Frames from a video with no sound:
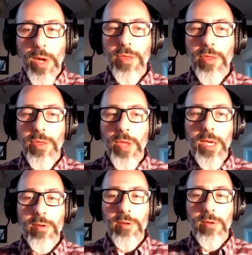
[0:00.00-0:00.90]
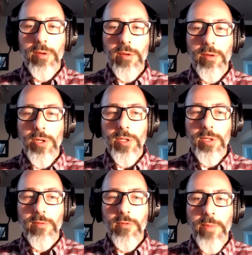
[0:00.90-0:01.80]
I think it's
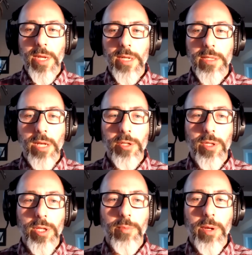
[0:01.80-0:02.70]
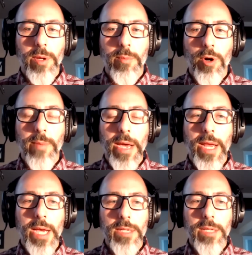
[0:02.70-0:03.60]
good for me to tell you a little bit more about
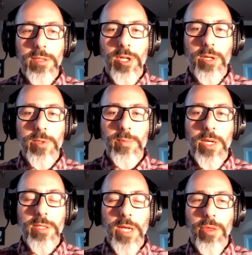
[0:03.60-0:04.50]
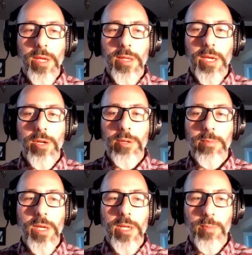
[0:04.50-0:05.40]
exosomes, because I think they could be
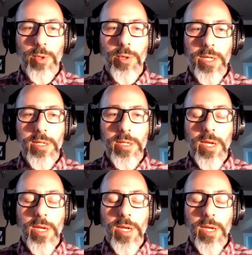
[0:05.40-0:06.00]
exploited